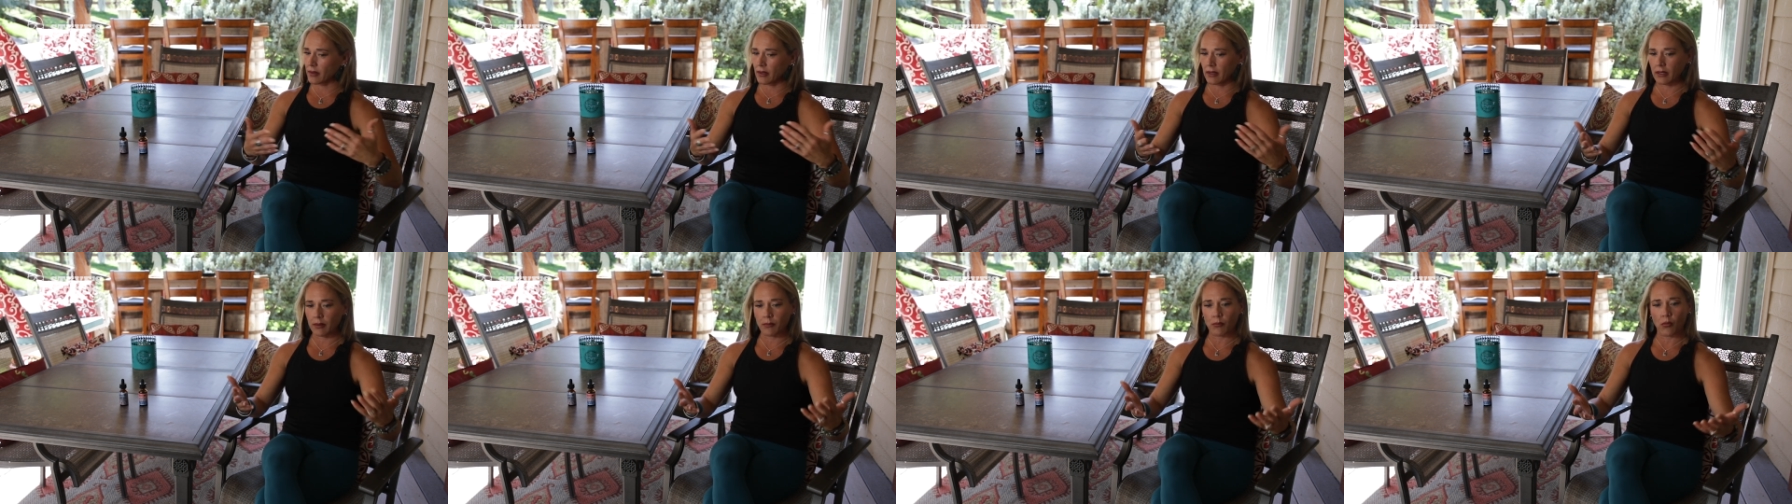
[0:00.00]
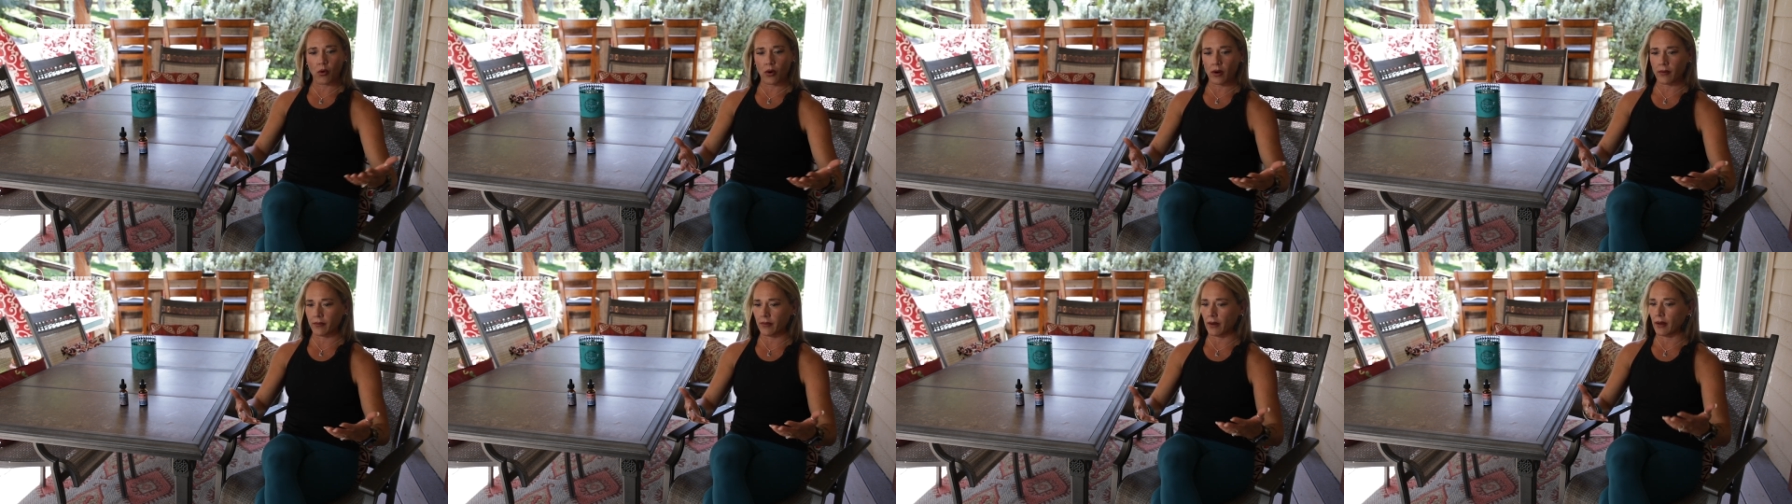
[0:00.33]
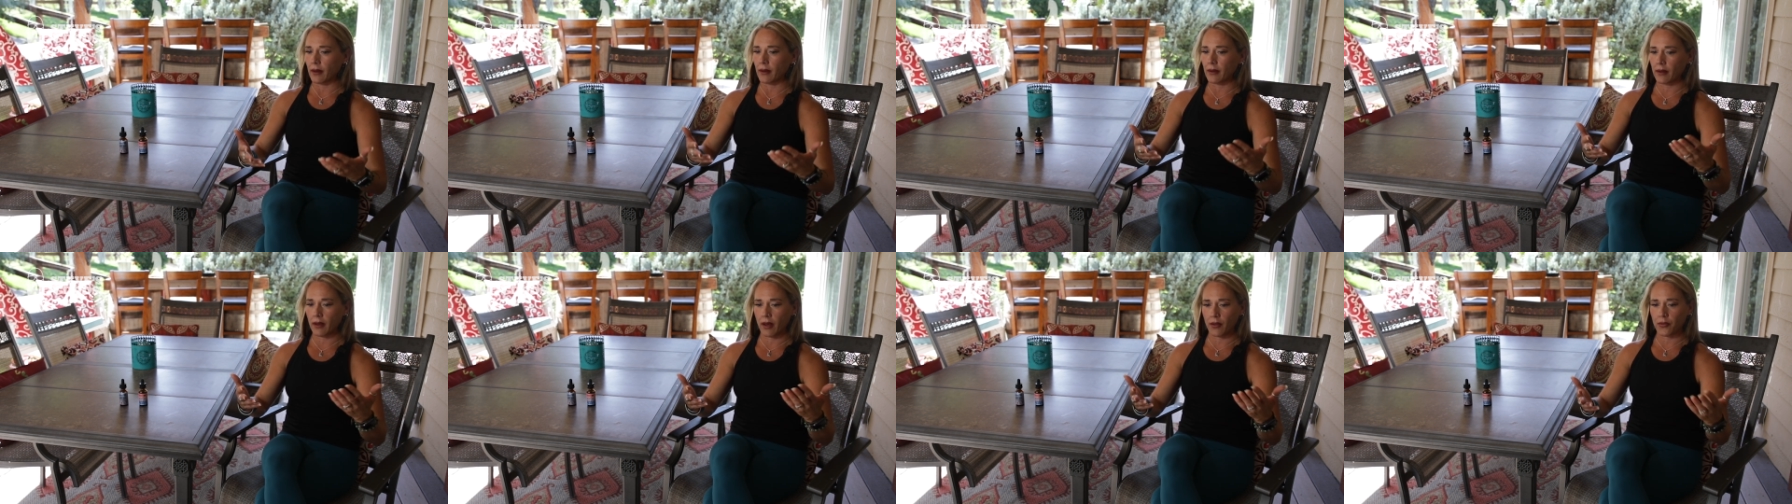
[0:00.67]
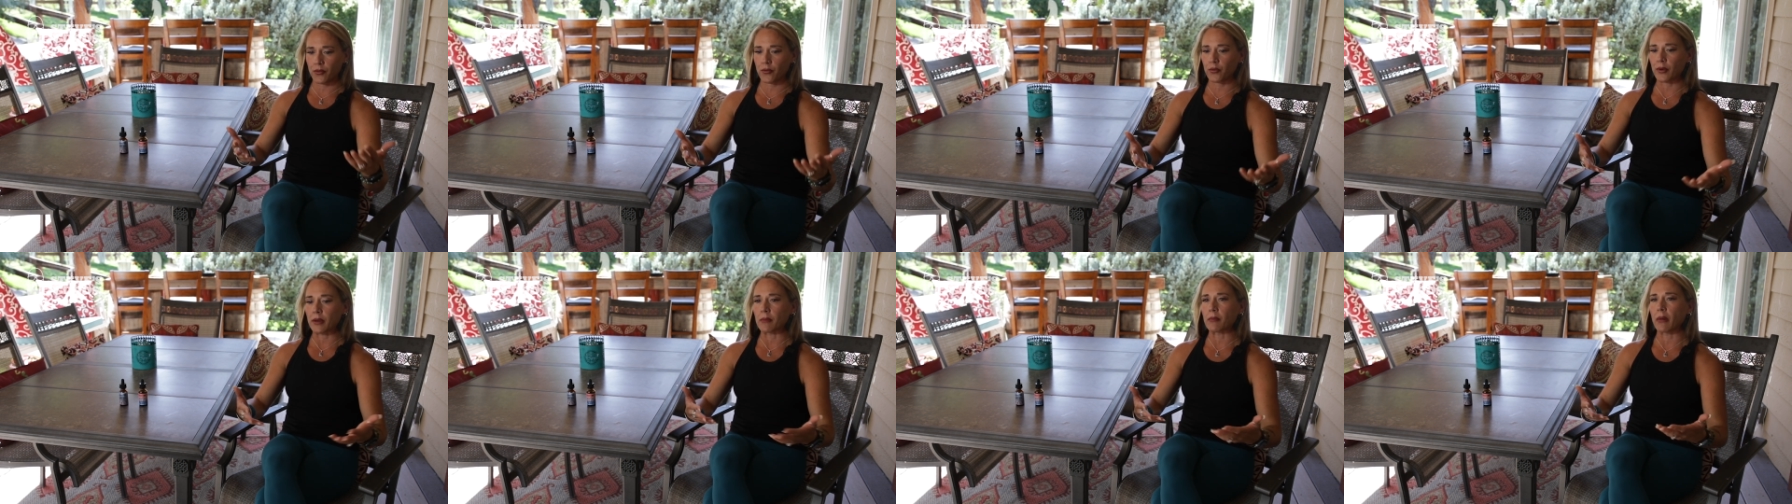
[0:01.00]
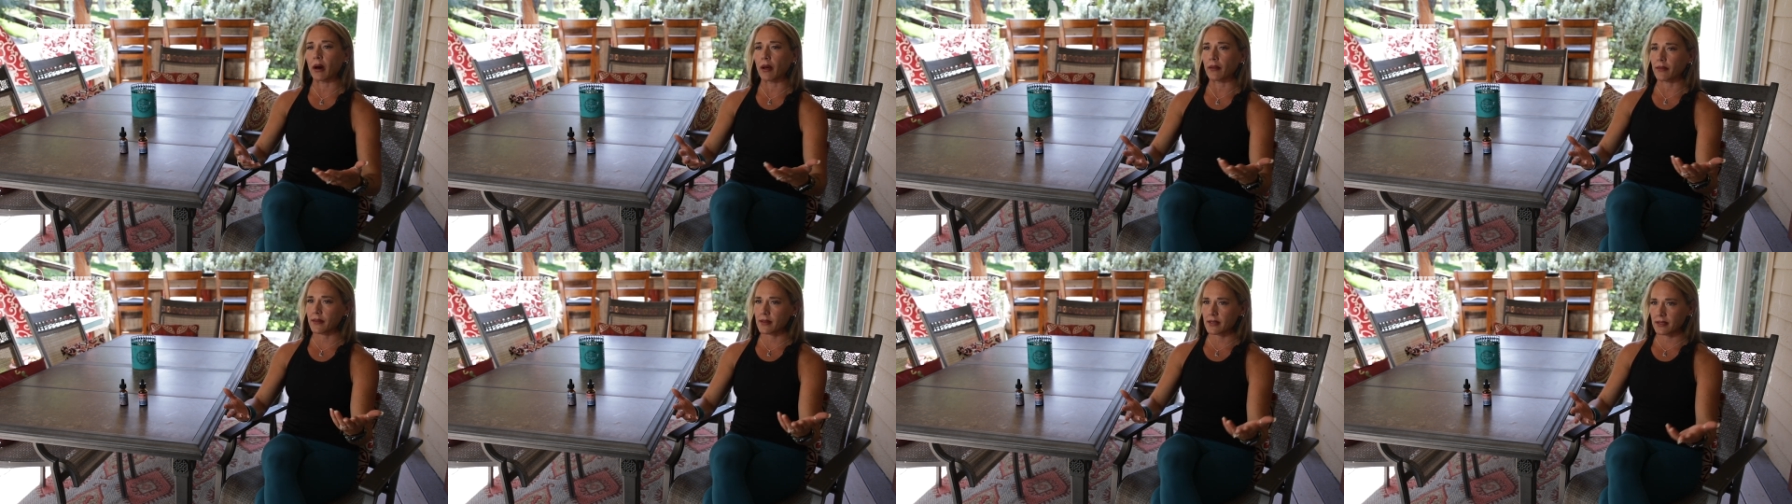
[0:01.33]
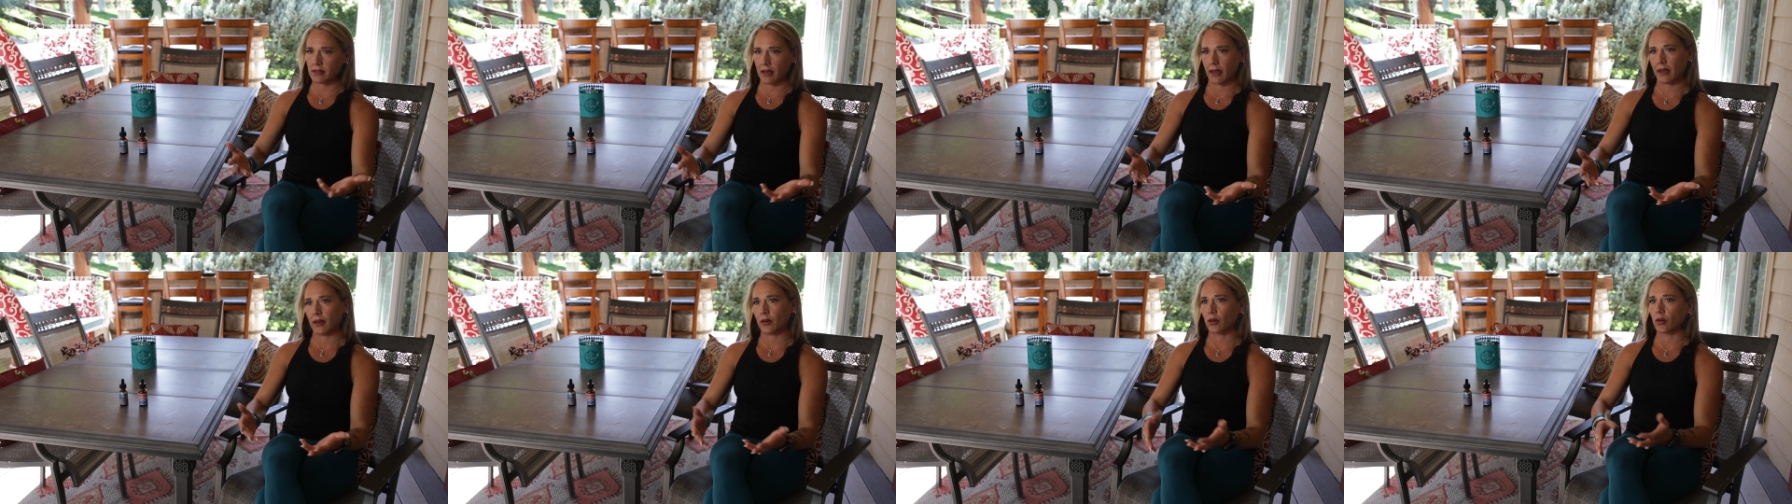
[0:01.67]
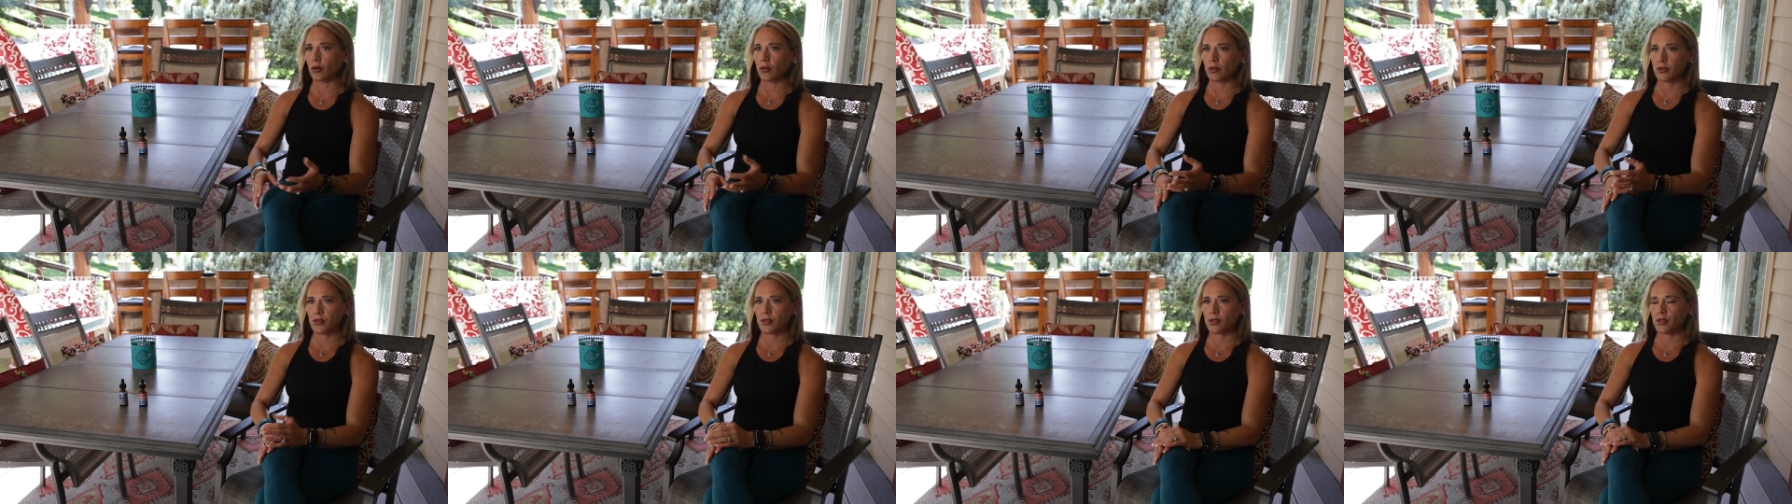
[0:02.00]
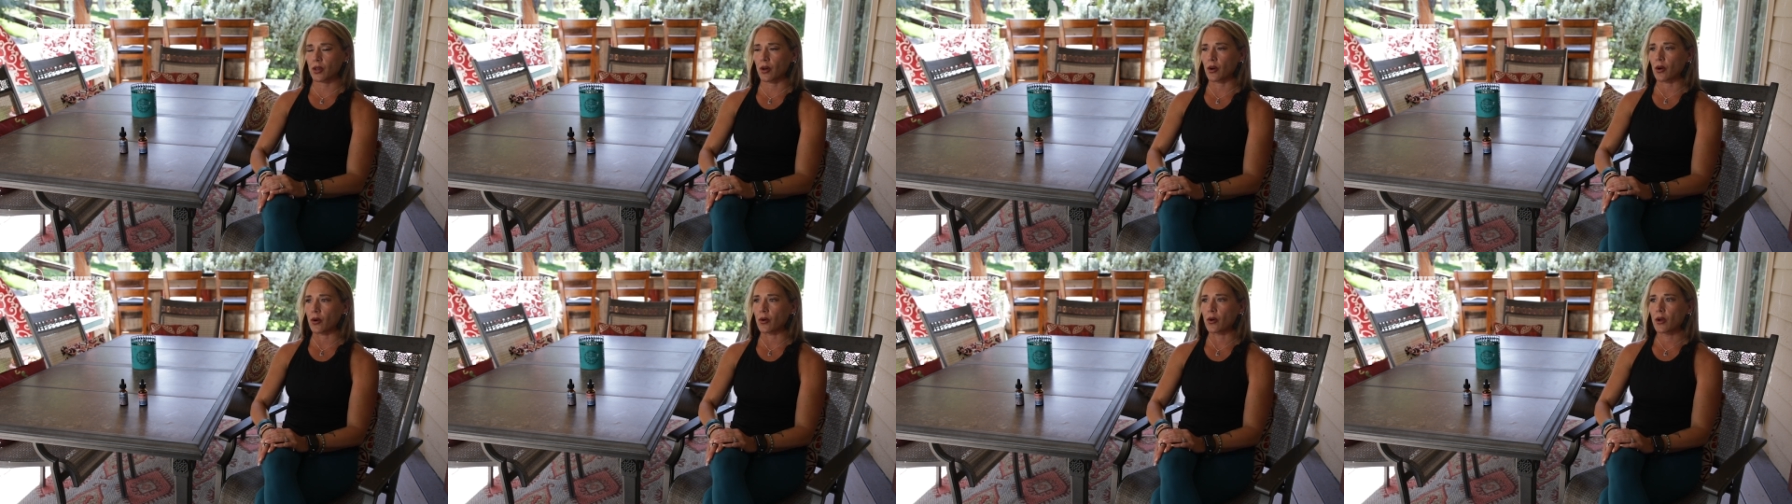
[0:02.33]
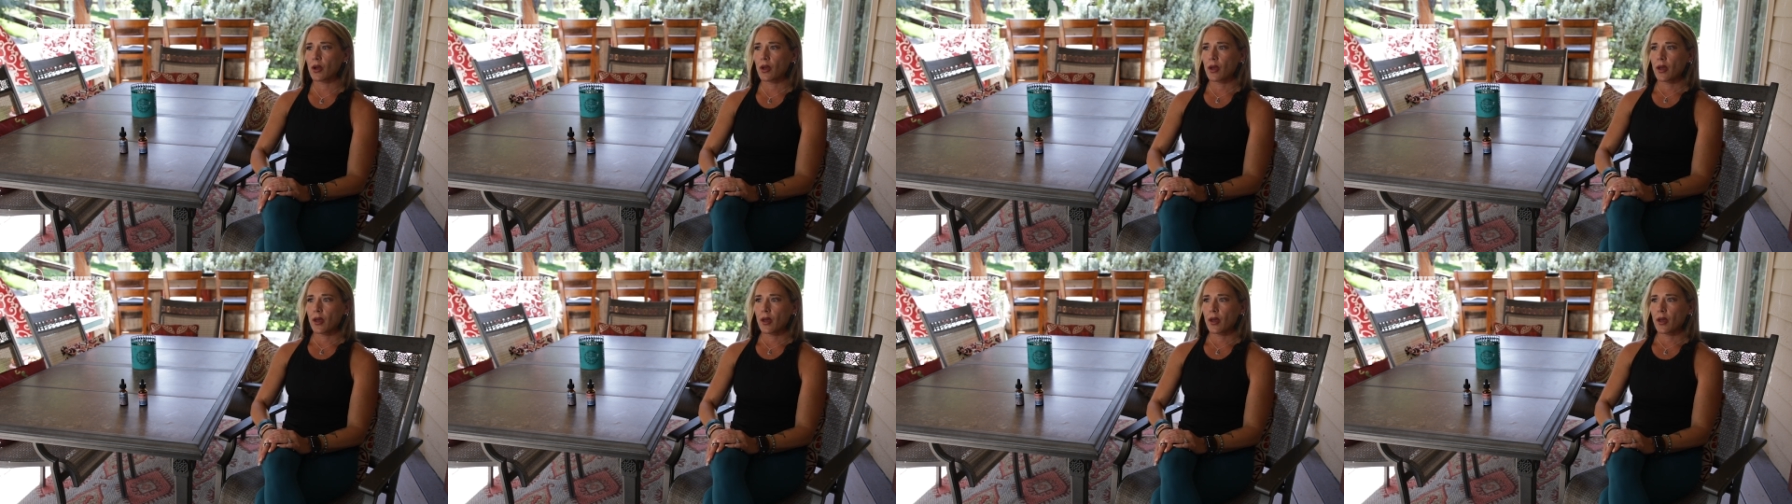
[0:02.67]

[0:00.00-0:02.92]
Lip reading: in a more of a 3-month cycle. So